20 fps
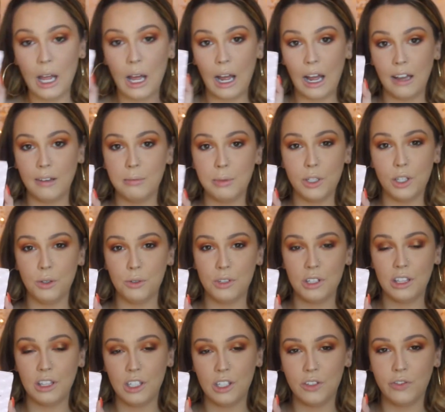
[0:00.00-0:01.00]
I've been
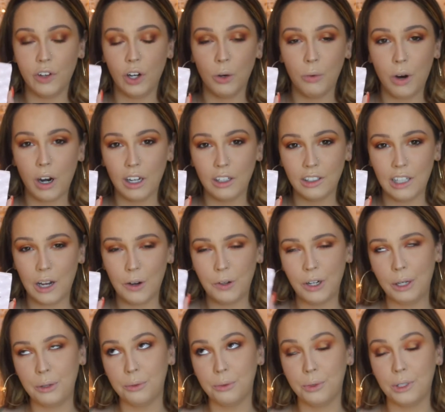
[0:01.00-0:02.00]
using these for a while now and
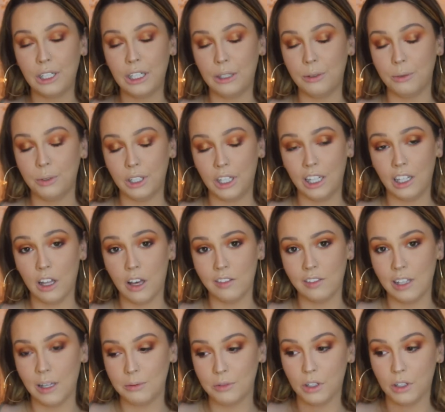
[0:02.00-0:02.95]
I really love them.